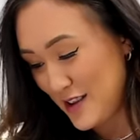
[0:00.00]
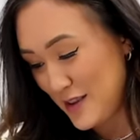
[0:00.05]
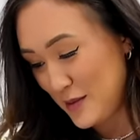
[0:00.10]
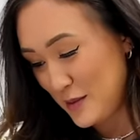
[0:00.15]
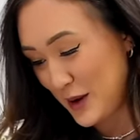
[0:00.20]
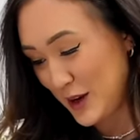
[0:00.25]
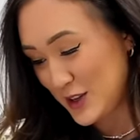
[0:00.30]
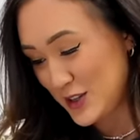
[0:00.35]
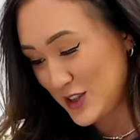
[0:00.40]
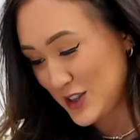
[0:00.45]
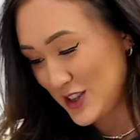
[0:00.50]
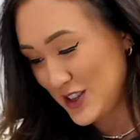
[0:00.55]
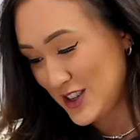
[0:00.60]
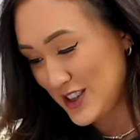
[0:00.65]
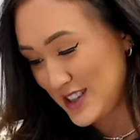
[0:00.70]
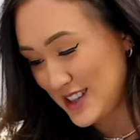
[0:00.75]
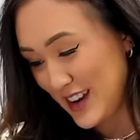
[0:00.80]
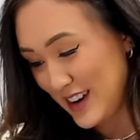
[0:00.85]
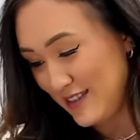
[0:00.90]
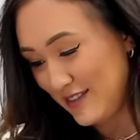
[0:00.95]

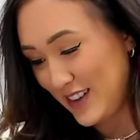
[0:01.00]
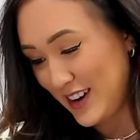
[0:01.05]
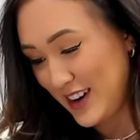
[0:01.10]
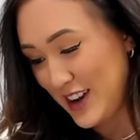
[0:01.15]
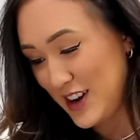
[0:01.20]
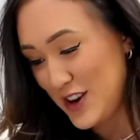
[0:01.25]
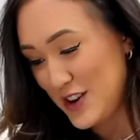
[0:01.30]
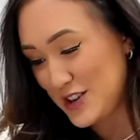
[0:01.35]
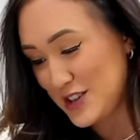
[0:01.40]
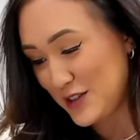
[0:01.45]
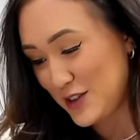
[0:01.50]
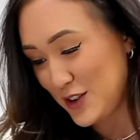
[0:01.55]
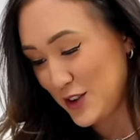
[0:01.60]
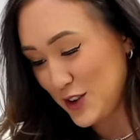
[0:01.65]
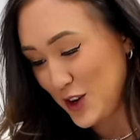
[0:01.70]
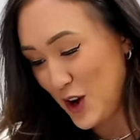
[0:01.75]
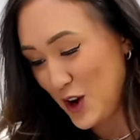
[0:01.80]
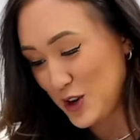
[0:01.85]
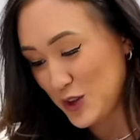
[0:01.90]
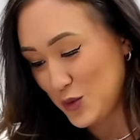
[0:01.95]
pictures and videos of your
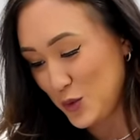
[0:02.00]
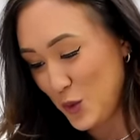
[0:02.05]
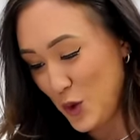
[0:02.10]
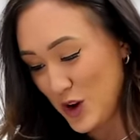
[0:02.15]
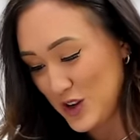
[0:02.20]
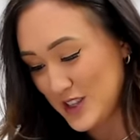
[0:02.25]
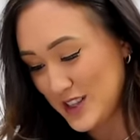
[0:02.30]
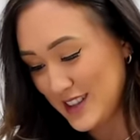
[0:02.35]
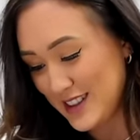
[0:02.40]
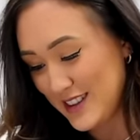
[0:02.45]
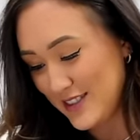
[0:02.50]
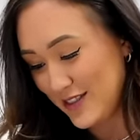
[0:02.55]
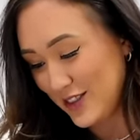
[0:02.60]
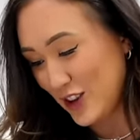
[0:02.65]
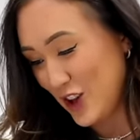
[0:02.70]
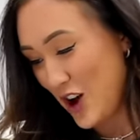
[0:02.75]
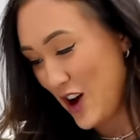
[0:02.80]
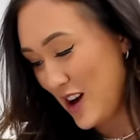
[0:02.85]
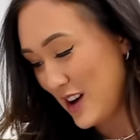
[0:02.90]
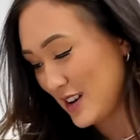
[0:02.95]
dogs watching the
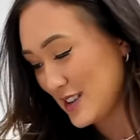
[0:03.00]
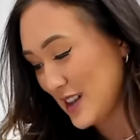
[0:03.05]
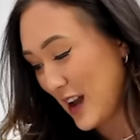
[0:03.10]
vlogs,